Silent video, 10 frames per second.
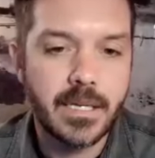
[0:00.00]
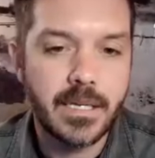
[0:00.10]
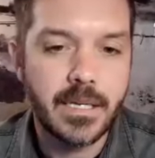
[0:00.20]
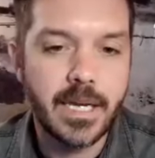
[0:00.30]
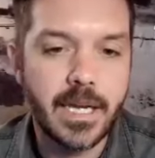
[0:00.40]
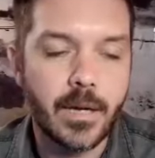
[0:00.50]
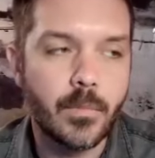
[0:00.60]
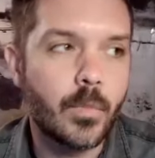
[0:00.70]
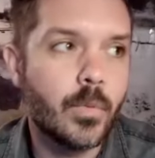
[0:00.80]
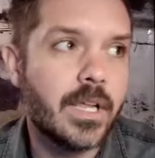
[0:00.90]
Yeah.
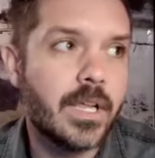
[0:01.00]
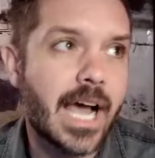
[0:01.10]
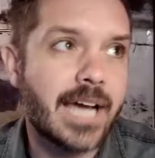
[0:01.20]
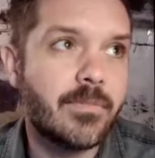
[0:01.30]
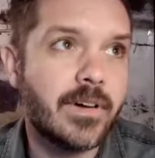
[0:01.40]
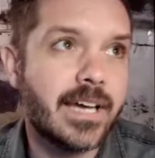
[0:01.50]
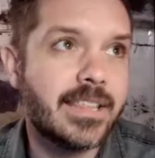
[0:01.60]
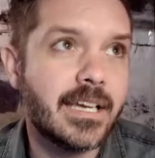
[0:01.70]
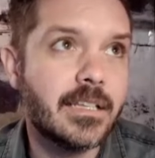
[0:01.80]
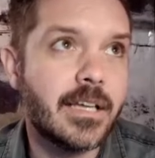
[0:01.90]
Well, I I
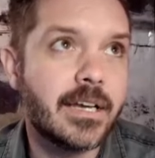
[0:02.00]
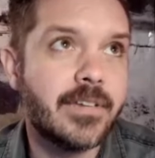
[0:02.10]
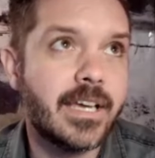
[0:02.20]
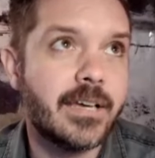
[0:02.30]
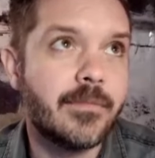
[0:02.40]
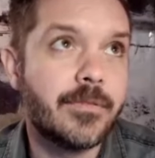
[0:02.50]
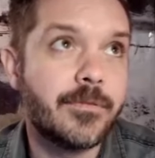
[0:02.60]
think a lot of it